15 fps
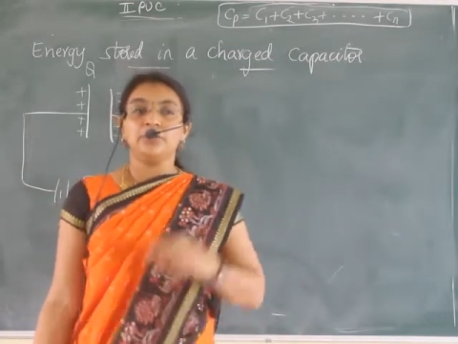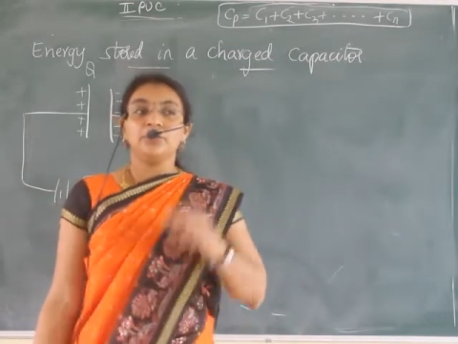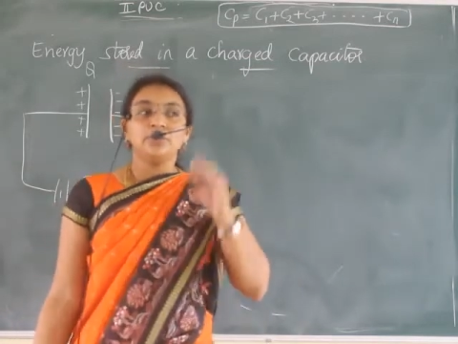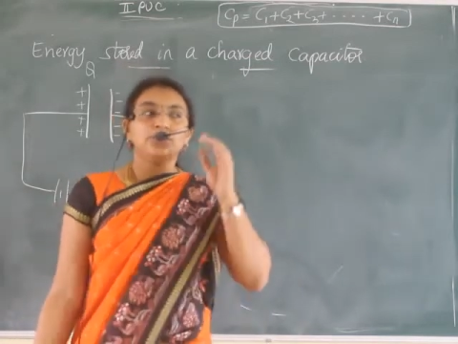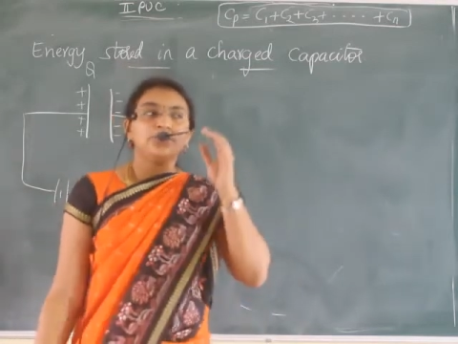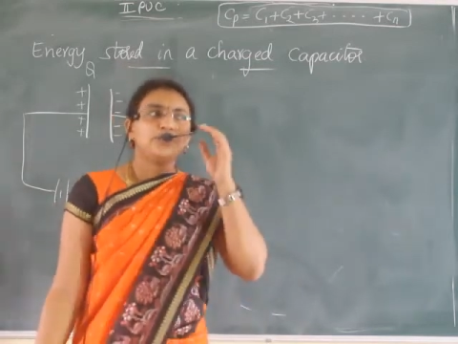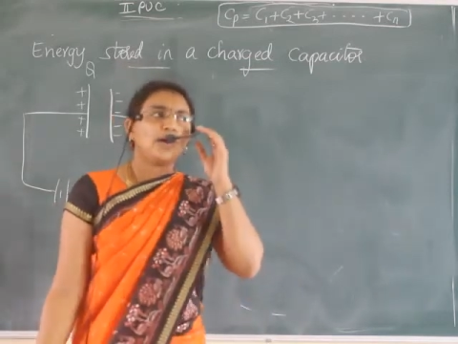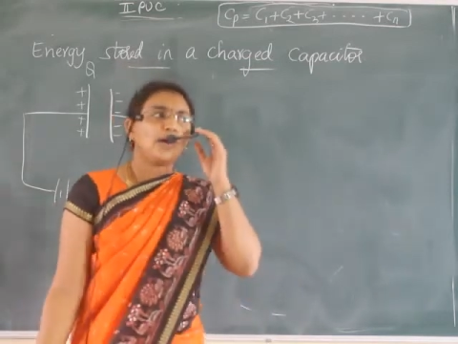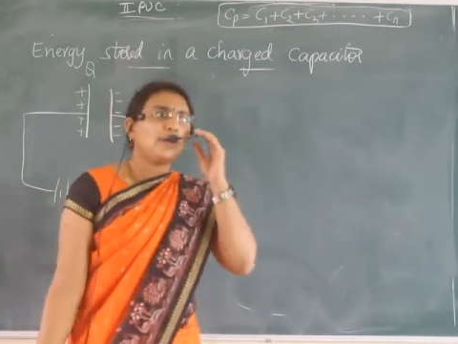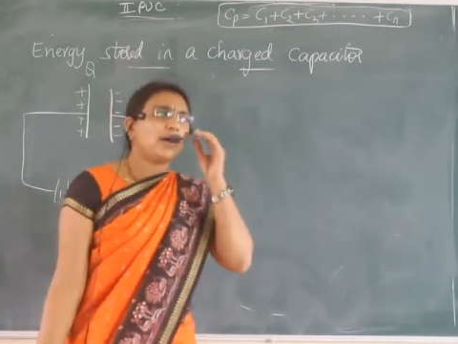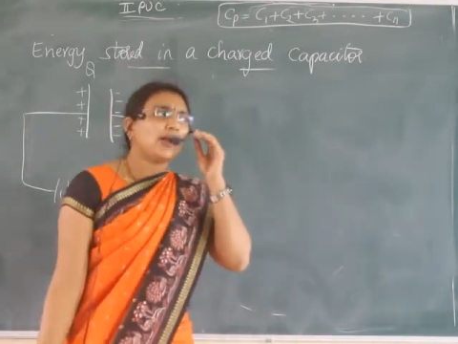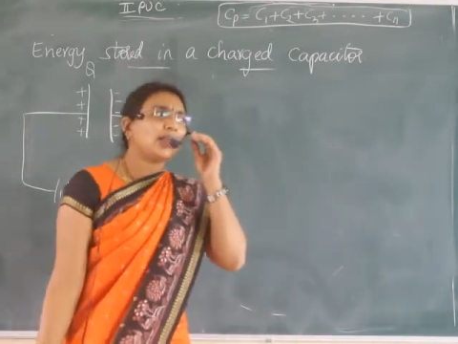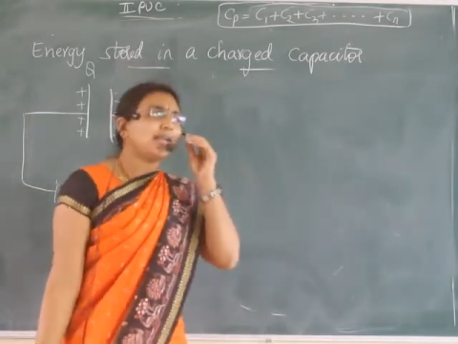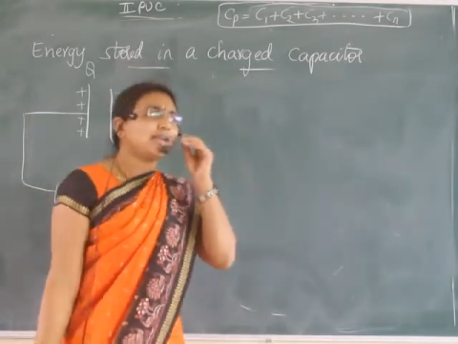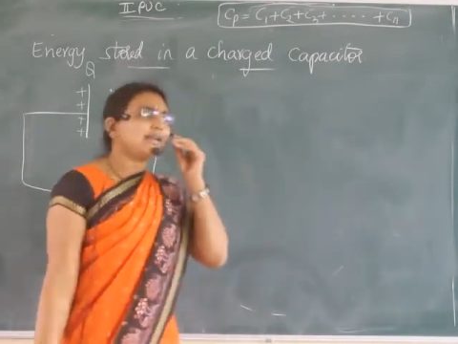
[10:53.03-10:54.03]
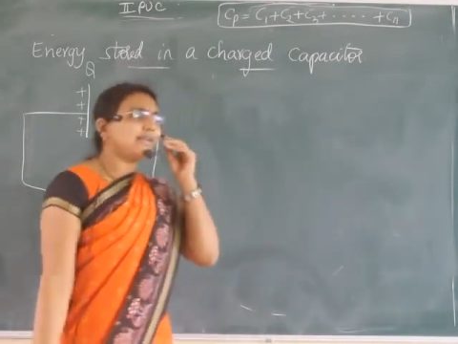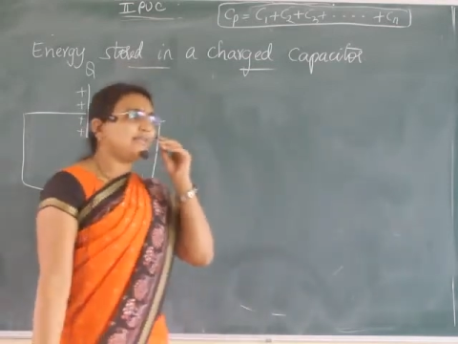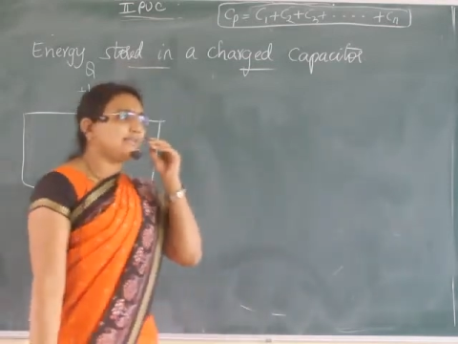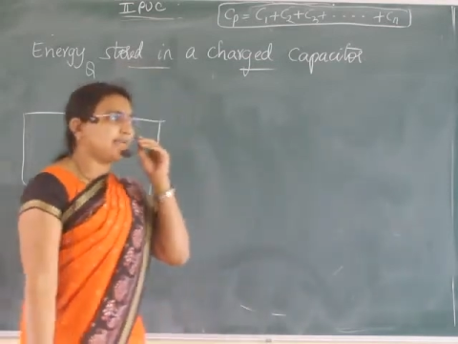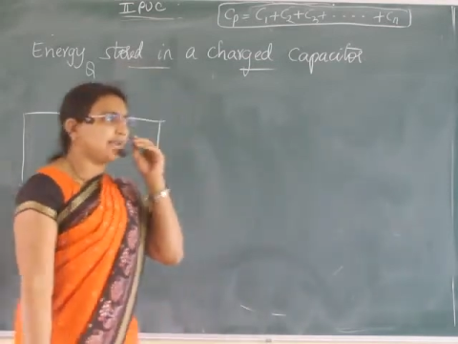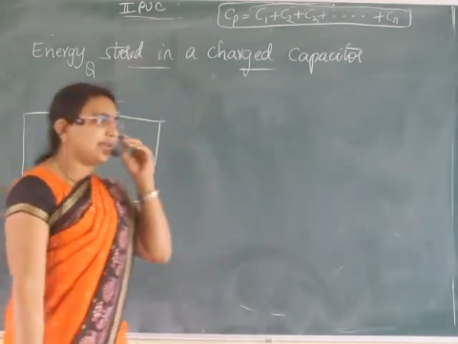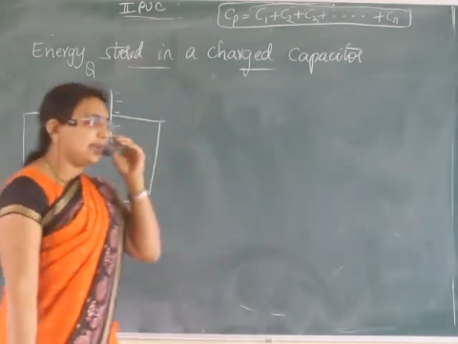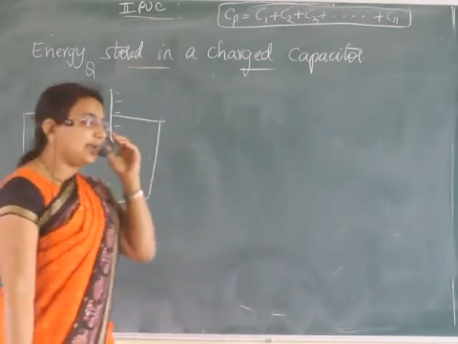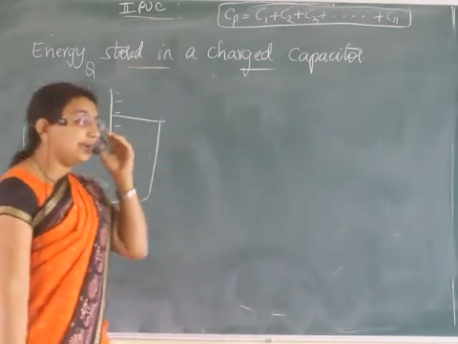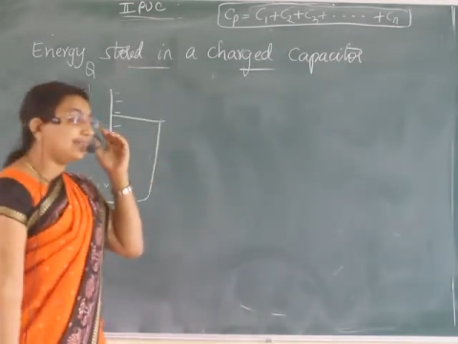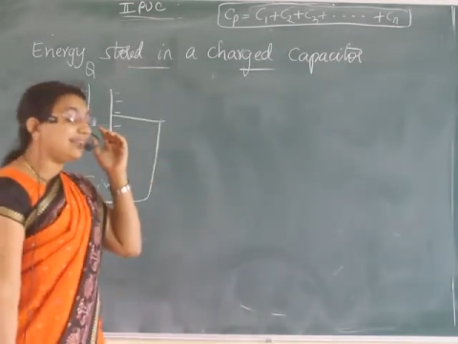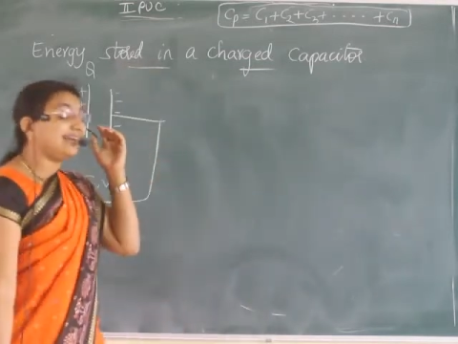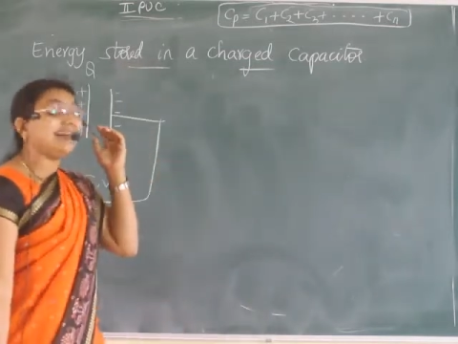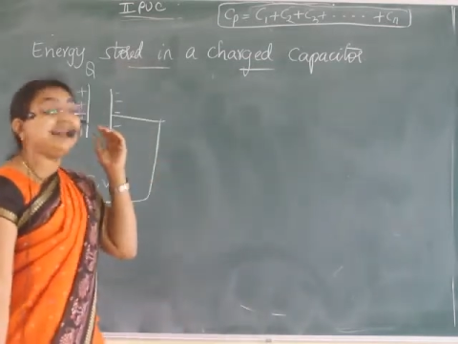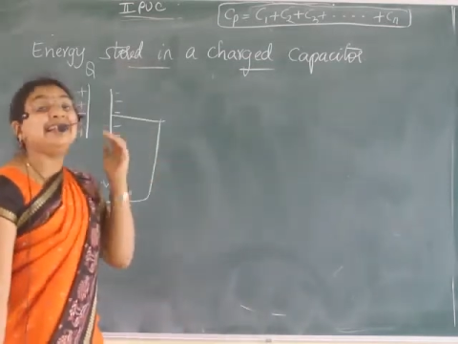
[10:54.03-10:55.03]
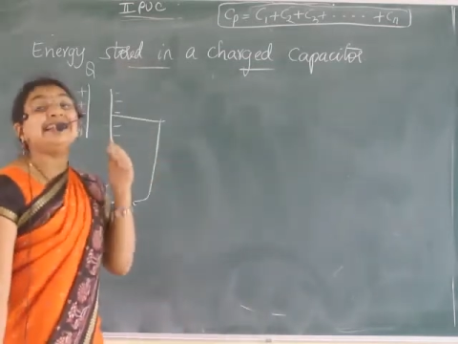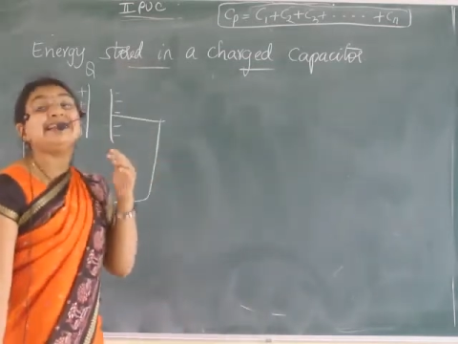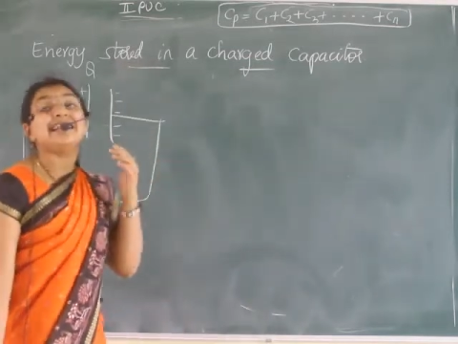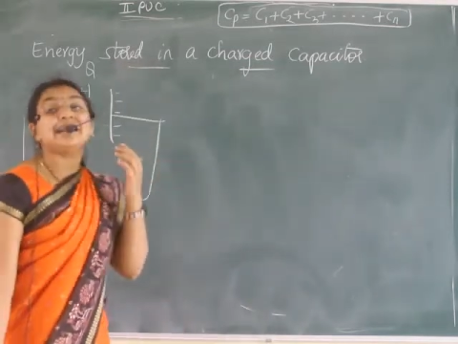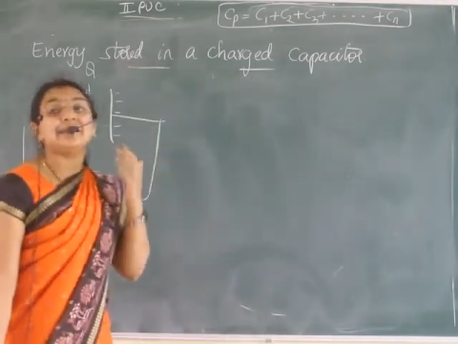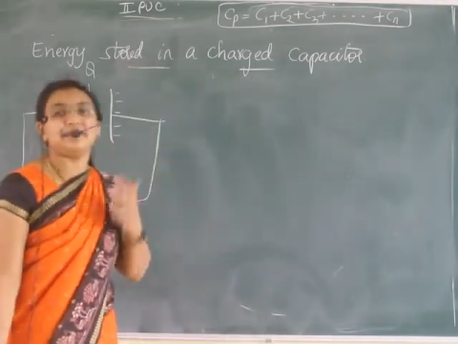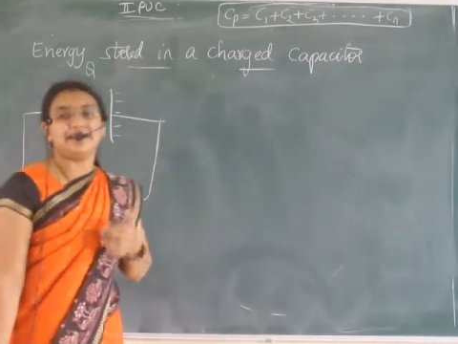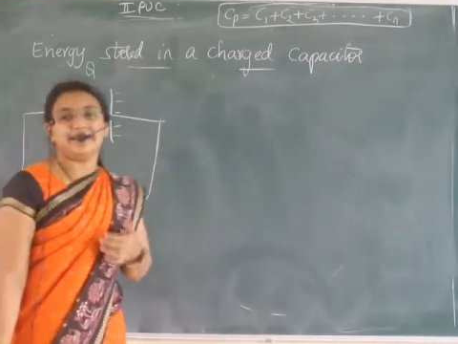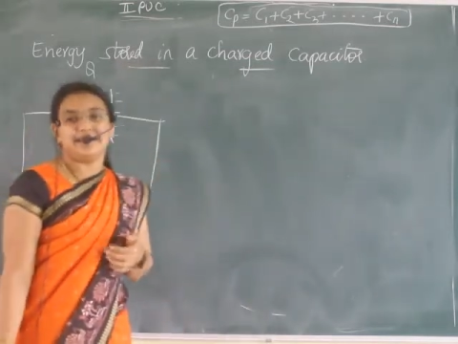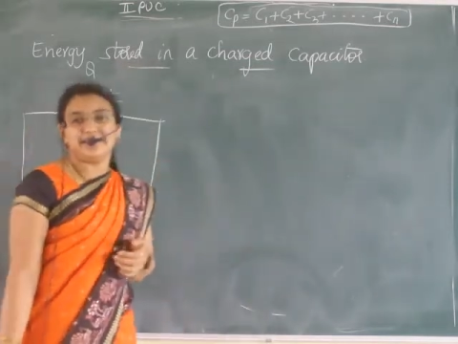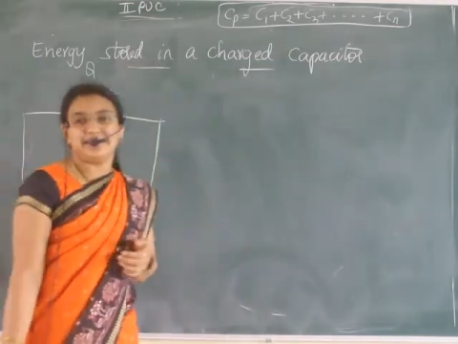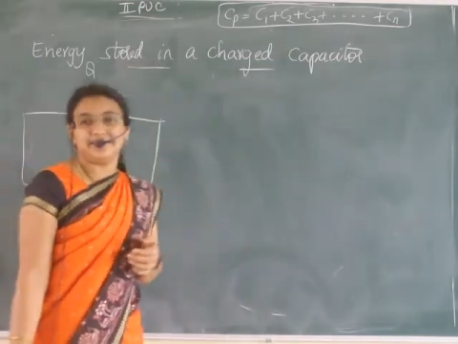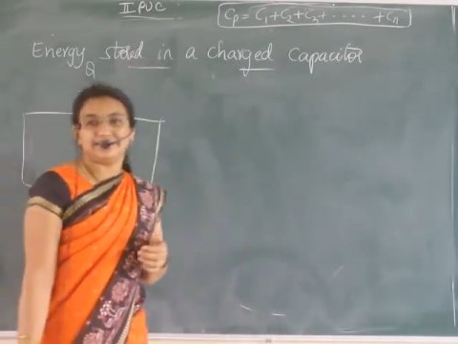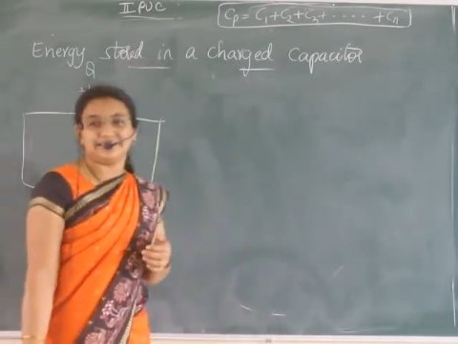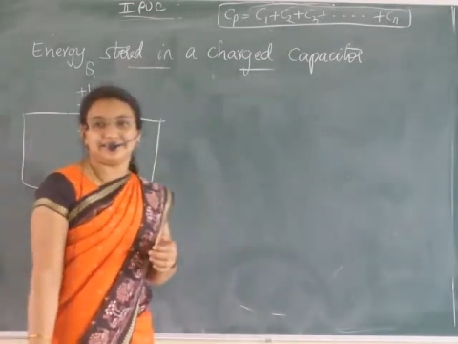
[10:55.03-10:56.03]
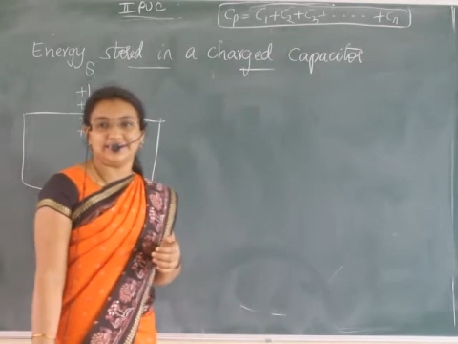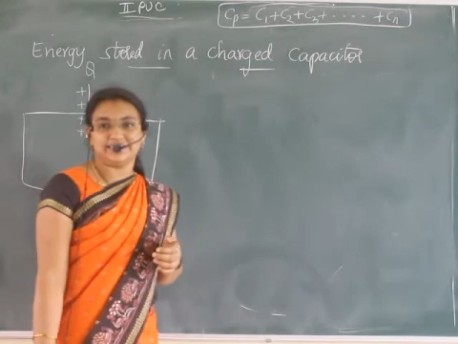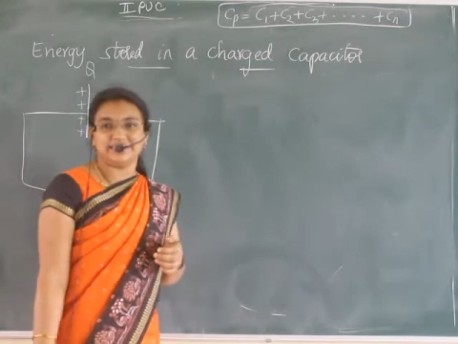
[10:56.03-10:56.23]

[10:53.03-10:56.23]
So what I can say, it is an intermediate state.